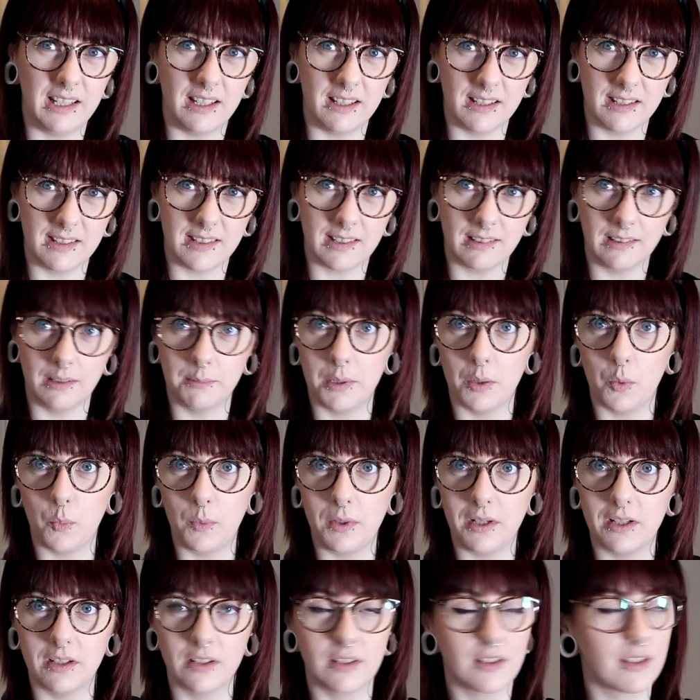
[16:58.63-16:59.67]
is still a bit
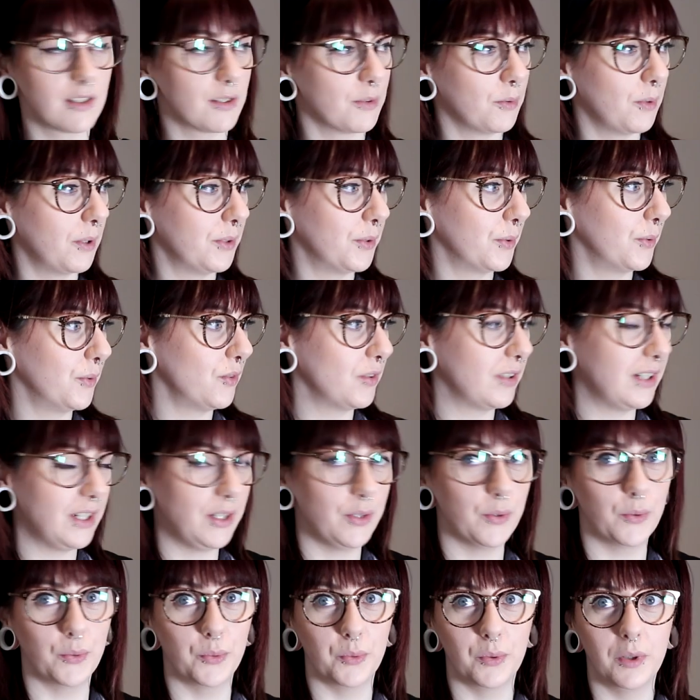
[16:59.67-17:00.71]
weird so I don't really
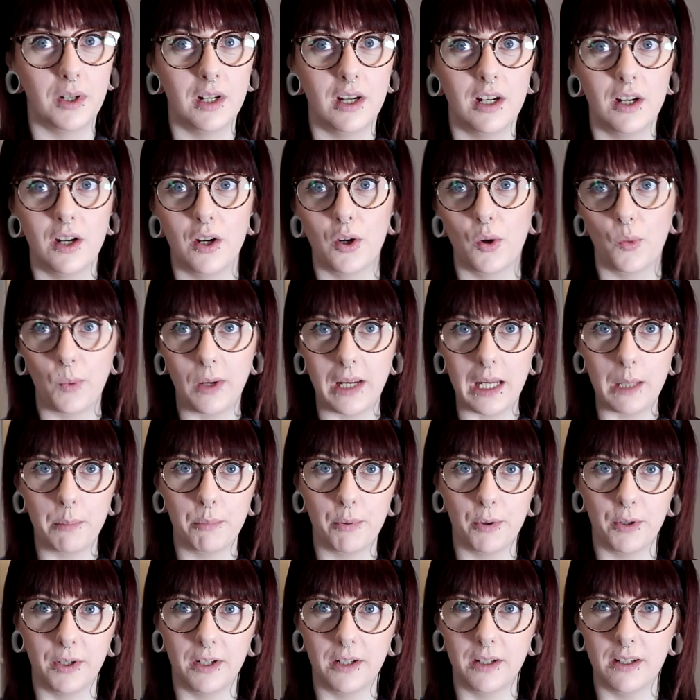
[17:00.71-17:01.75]
know where to
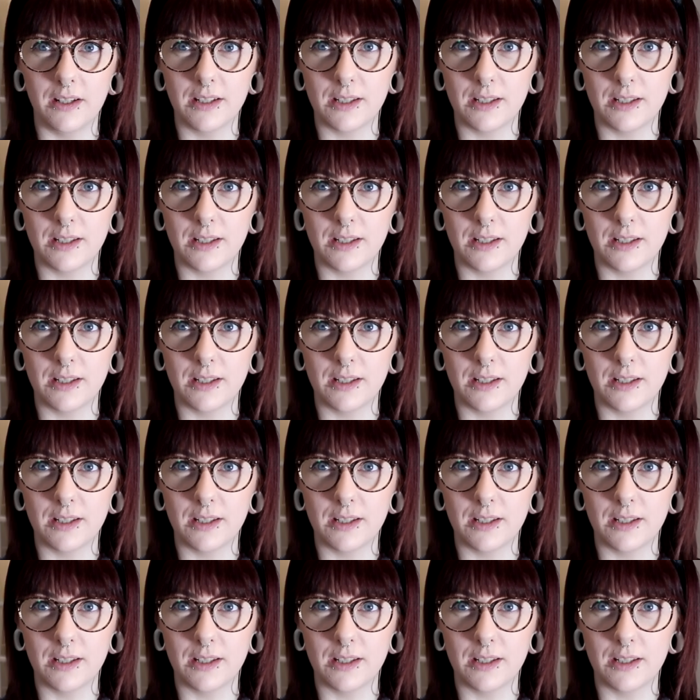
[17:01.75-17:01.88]
put it.